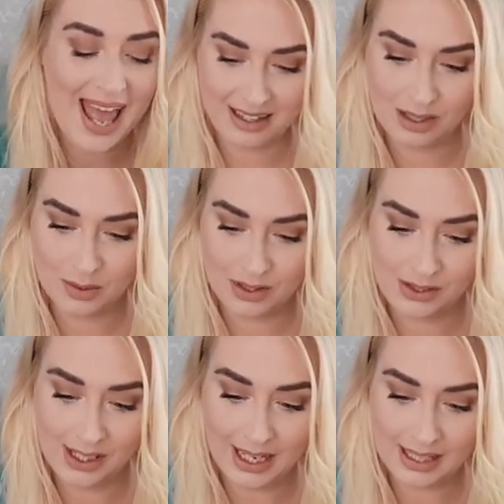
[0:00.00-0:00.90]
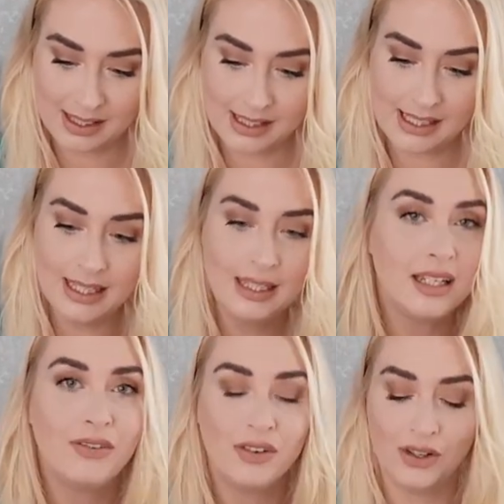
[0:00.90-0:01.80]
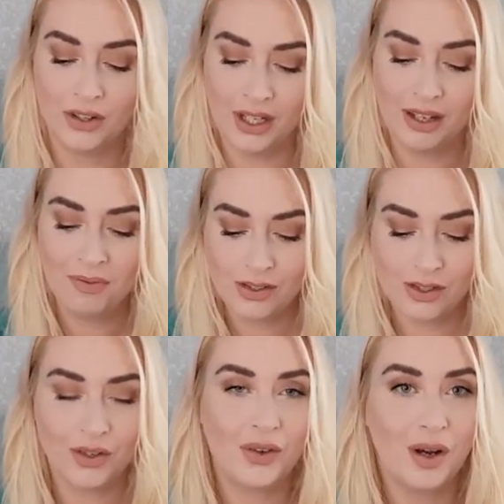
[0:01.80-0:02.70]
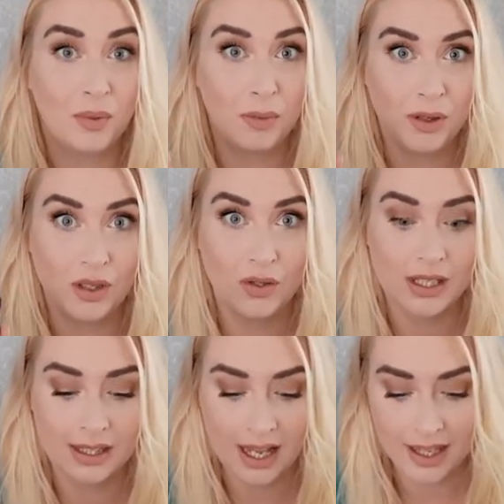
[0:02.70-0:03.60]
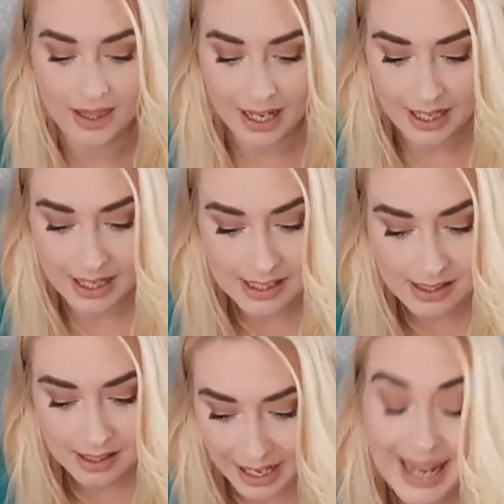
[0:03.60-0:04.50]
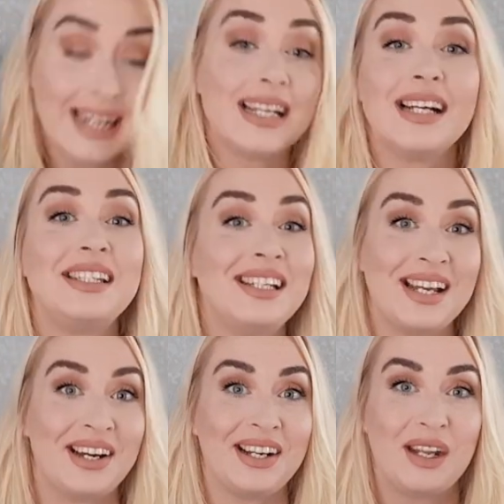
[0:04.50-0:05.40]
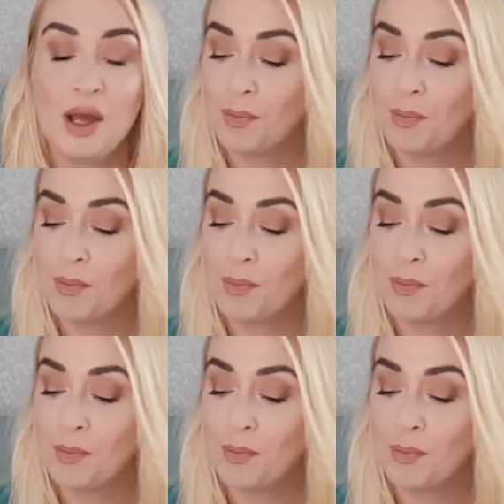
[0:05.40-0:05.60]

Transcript: This one still has the seal and everything on it, so I will be using that, and that is £8.99.